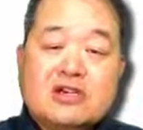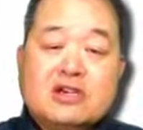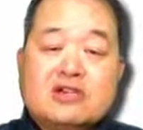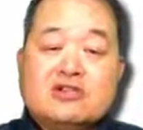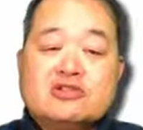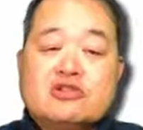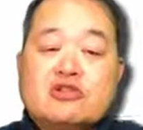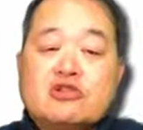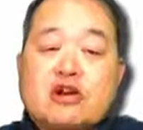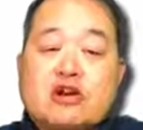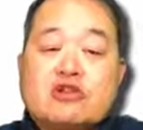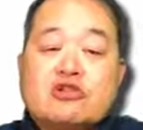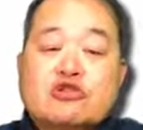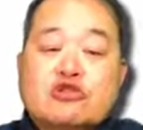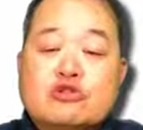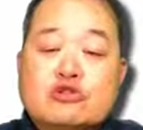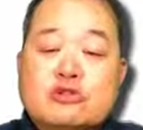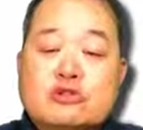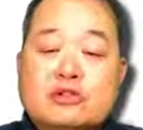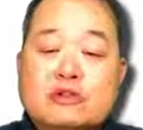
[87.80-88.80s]
So our
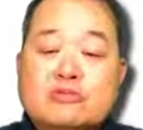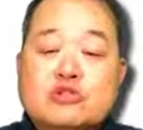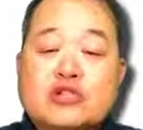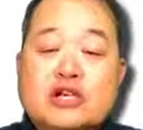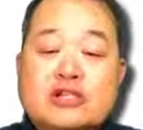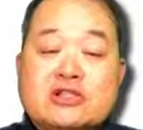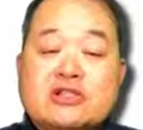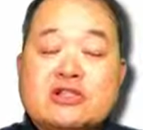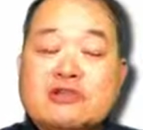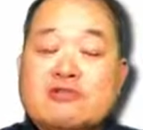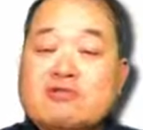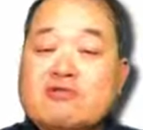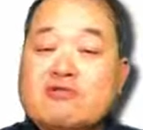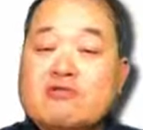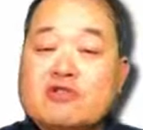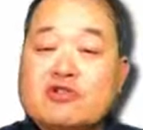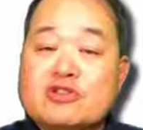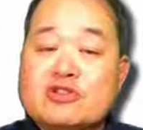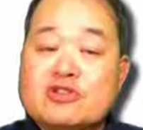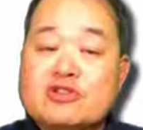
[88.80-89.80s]
learning objectives
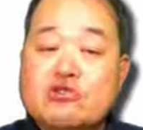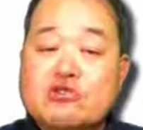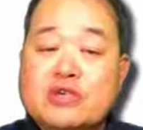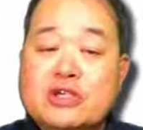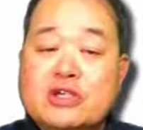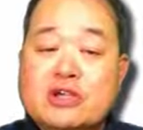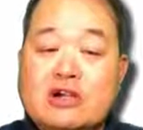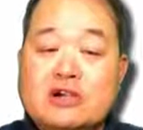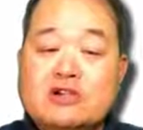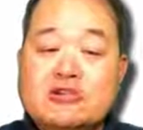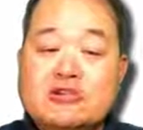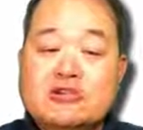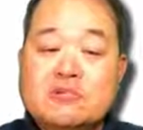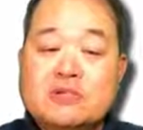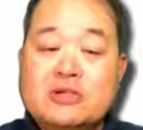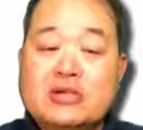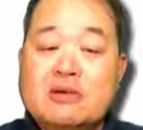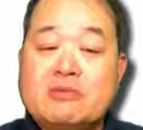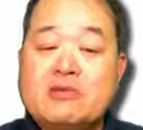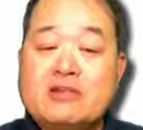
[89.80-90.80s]
for this week are to
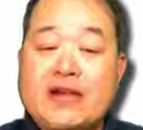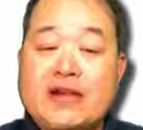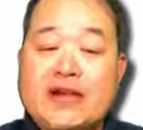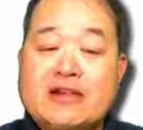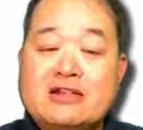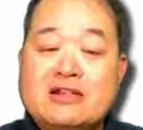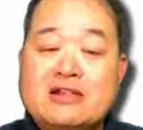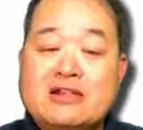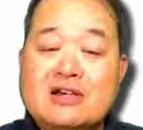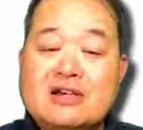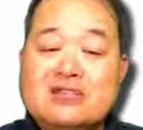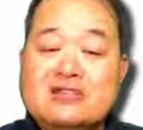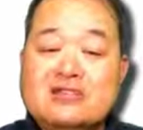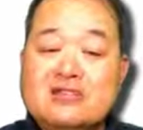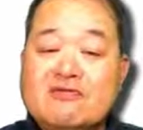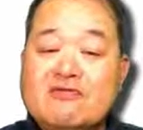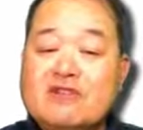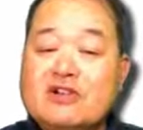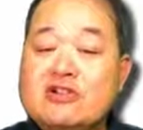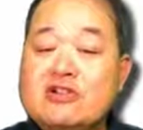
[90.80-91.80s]
be able to analyze the
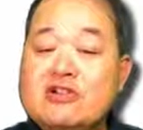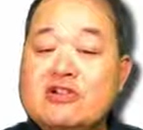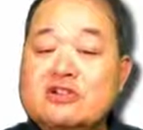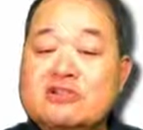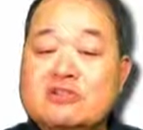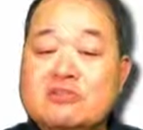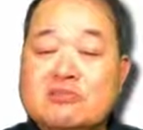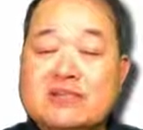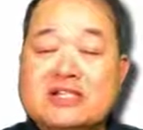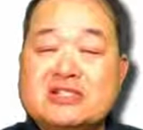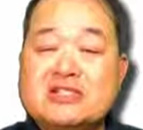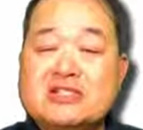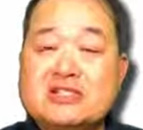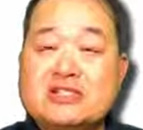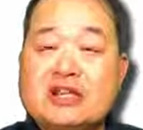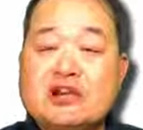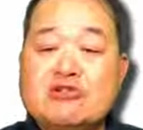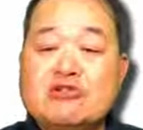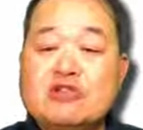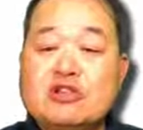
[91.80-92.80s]
various domestic
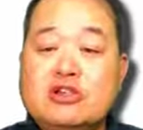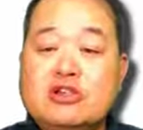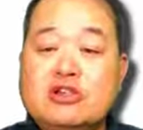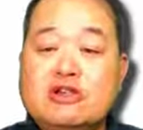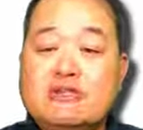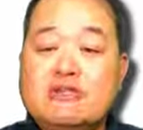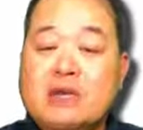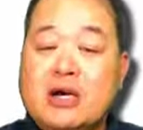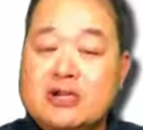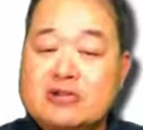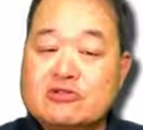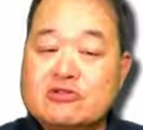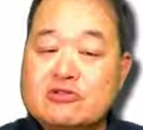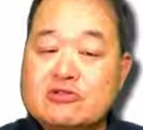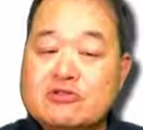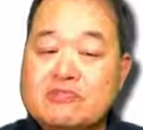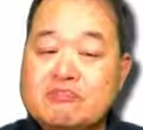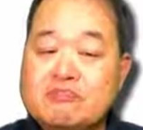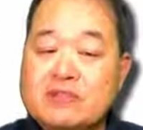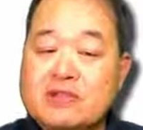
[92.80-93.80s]
healthcare models